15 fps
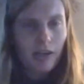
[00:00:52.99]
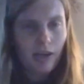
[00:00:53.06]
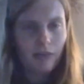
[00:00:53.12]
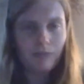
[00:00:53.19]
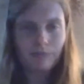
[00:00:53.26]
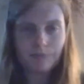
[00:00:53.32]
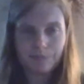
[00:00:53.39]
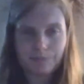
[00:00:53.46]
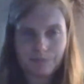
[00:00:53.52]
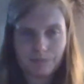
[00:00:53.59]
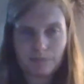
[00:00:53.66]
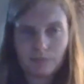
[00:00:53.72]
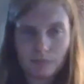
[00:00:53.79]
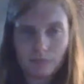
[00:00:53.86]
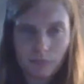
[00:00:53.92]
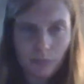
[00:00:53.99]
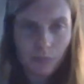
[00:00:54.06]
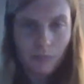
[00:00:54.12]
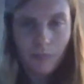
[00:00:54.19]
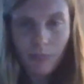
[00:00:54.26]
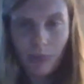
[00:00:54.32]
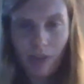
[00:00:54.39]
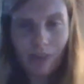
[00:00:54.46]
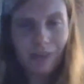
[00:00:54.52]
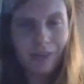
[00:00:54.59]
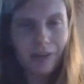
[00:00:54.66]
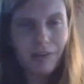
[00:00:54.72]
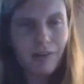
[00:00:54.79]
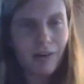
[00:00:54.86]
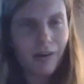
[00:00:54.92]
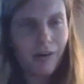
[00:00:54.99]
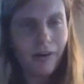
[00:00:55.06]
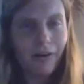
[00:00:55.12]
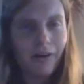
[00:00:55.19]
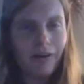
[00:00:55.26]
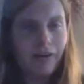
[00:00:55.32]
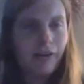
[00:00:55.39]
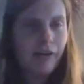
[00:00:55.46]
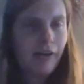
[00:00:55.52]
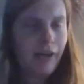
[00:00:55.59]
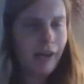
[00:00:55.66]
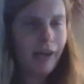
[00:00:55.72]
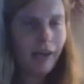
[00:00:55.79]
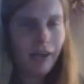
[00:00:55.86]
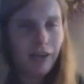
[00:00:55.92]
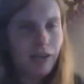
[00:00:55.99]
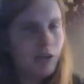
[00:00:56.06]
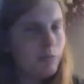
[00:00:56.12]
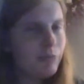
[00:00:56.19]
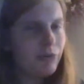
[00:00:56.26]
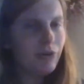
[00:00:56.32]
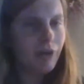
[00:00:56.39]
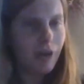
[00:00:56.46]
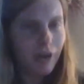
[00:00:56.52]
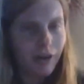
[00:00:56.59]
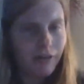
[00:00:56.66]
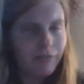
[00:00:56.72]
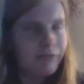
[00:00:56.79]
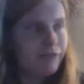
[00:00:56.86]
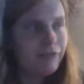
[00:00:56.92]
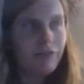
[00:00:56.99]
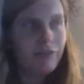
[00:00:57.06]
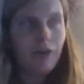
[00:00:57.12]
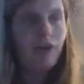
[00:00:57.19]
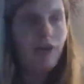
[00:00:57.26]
Now, there are a number of